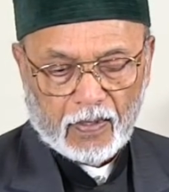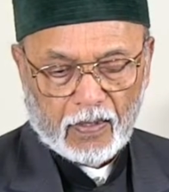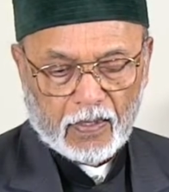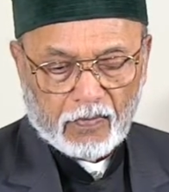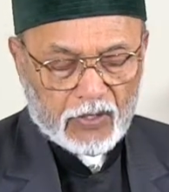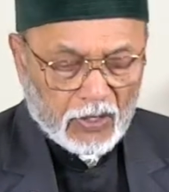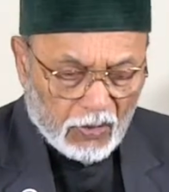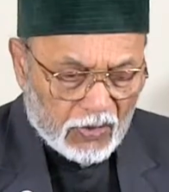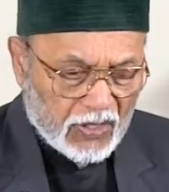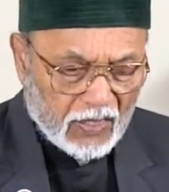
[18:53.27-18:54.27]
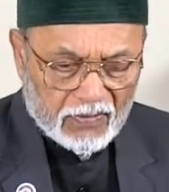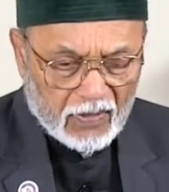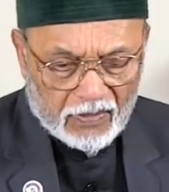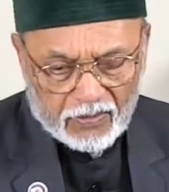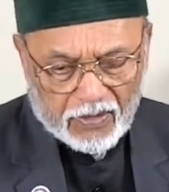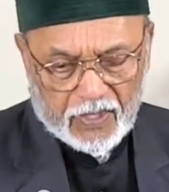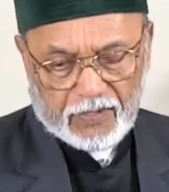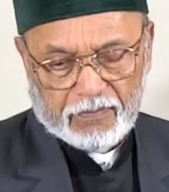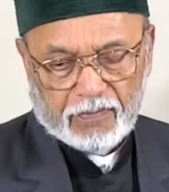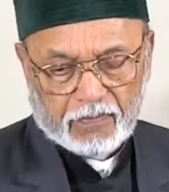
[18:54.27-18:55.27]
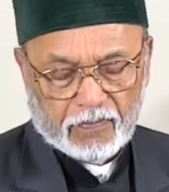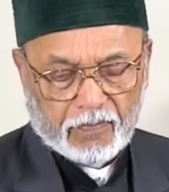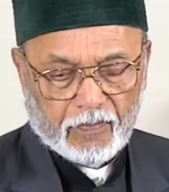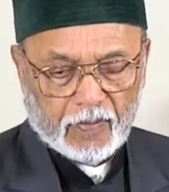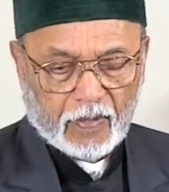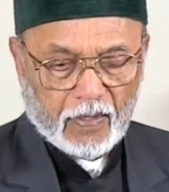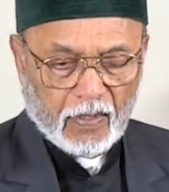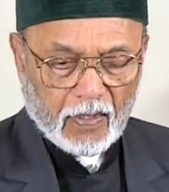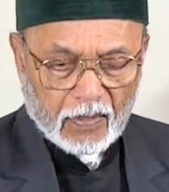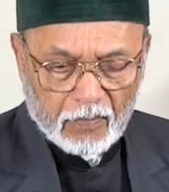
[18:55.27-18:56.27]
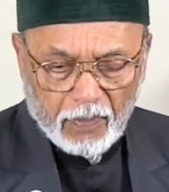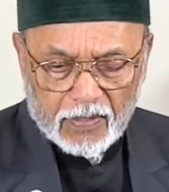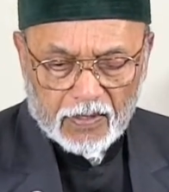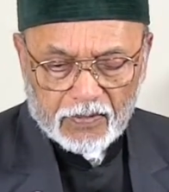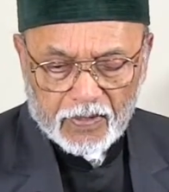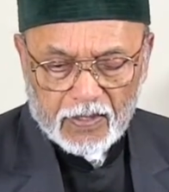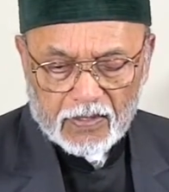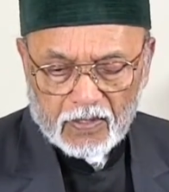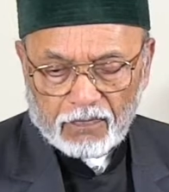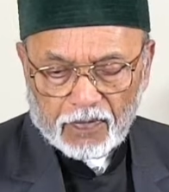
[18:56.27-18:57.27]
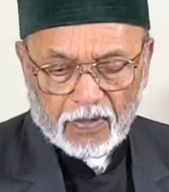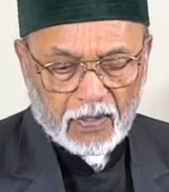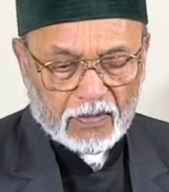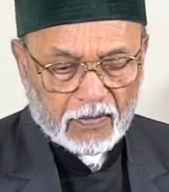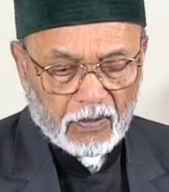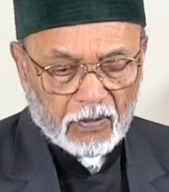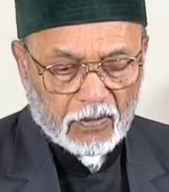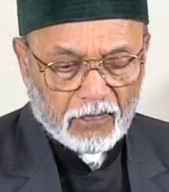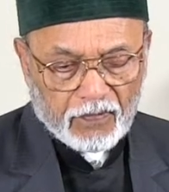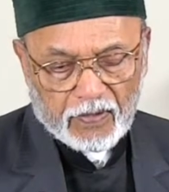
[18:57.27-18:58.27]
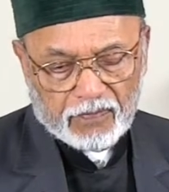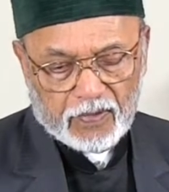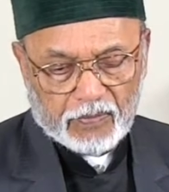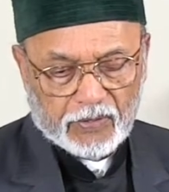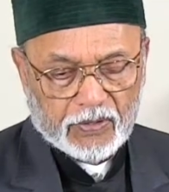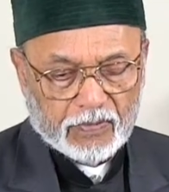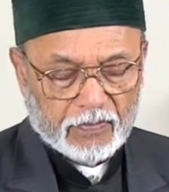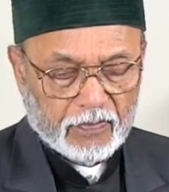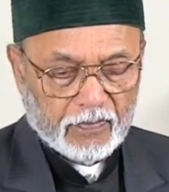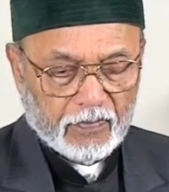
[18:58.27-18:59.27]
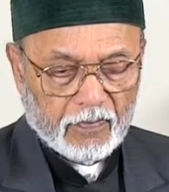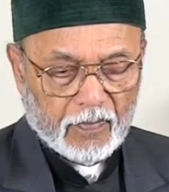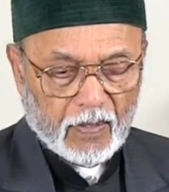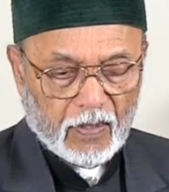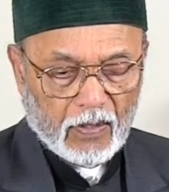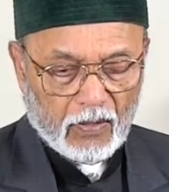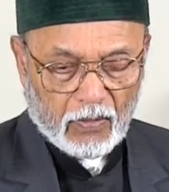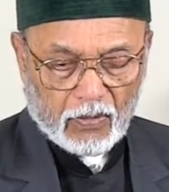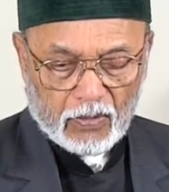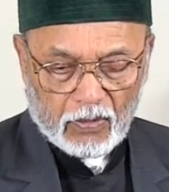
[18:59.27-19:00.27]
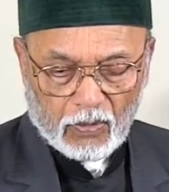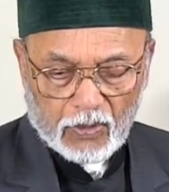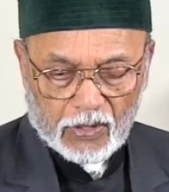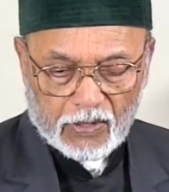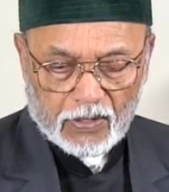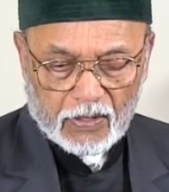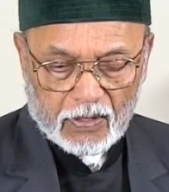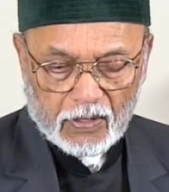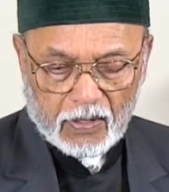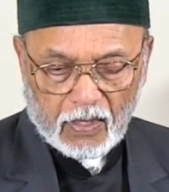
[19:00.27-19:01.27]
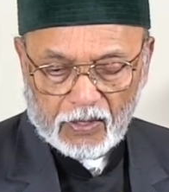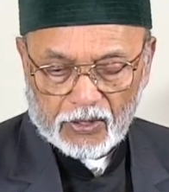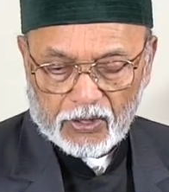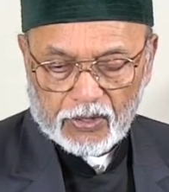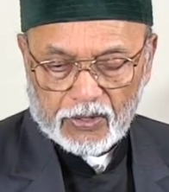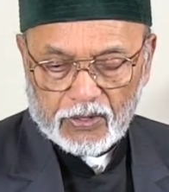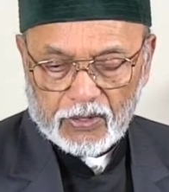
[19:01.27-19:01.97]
There was no central authority. The peasantry suffered under local fiefdoms. Local lords and the church